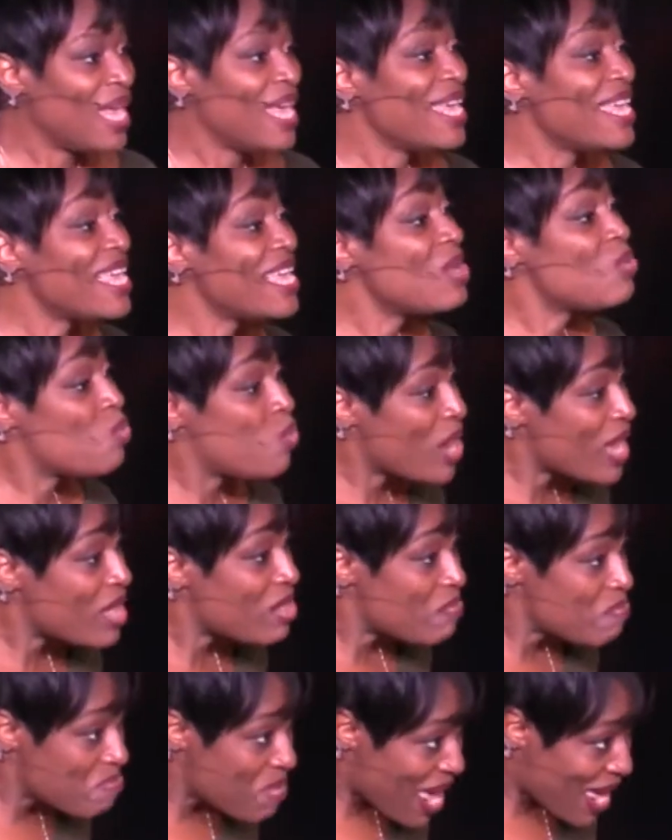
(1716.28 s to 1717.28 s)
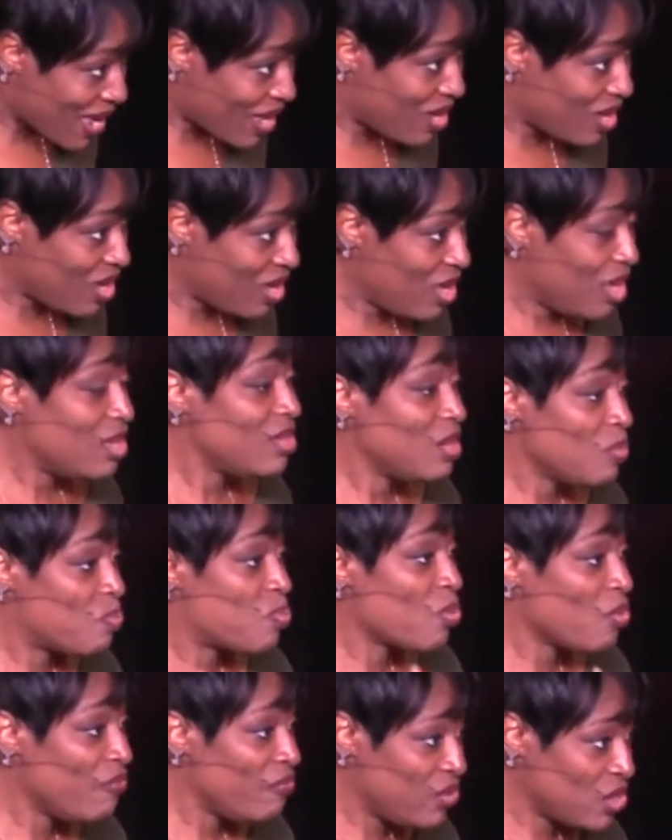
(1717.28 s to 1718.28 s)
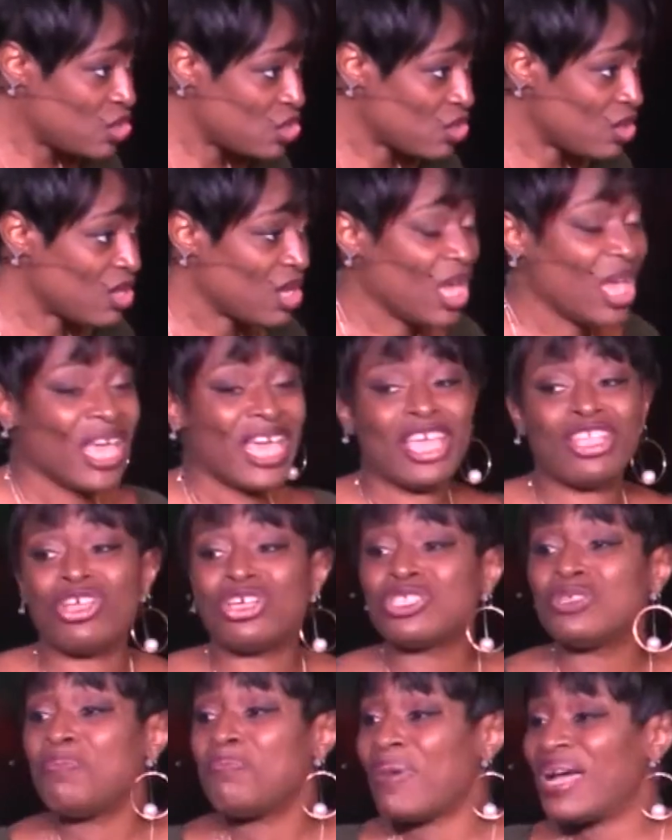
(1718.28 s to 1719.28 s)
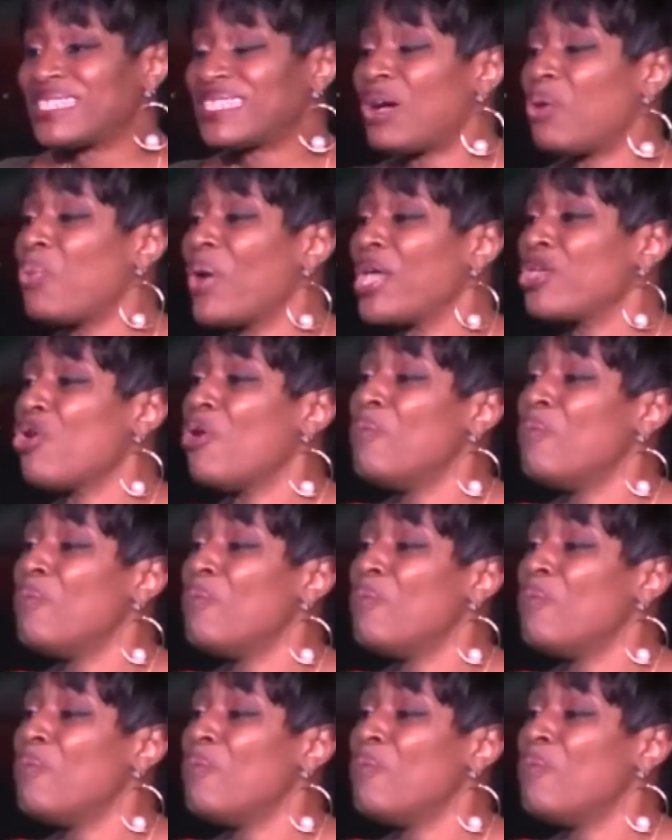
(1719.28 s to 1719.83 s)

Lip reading: he will make the provision. It doesn't matter where your